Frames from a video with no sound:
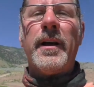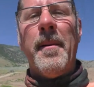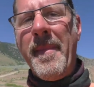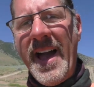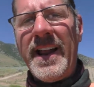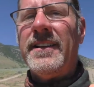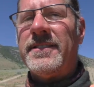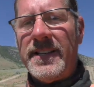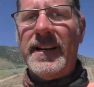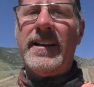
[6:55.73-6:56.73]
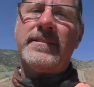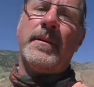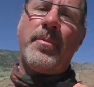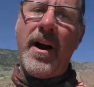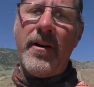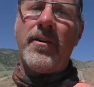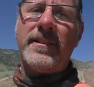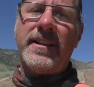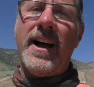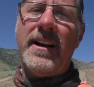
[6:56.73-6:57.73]
going to manage this and
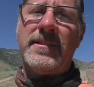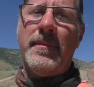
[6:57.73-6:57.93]
prioritize